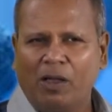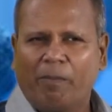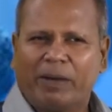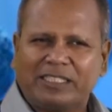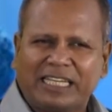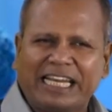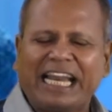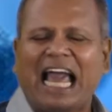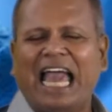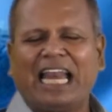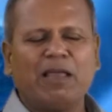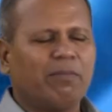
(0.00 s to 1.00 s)
But certain
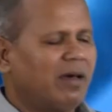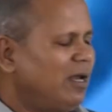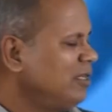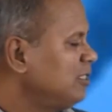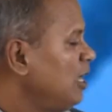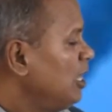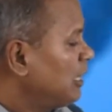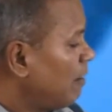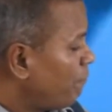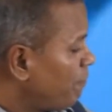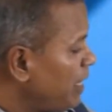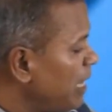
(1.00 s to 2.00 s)
animals, the
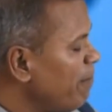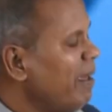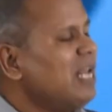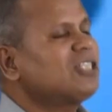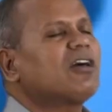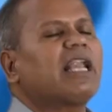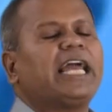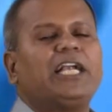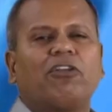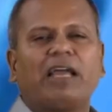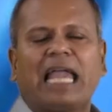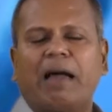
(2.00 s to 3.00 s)
females are
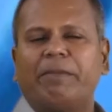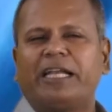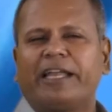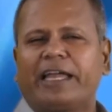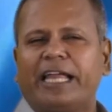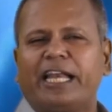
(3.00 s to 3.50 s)
heterogametic in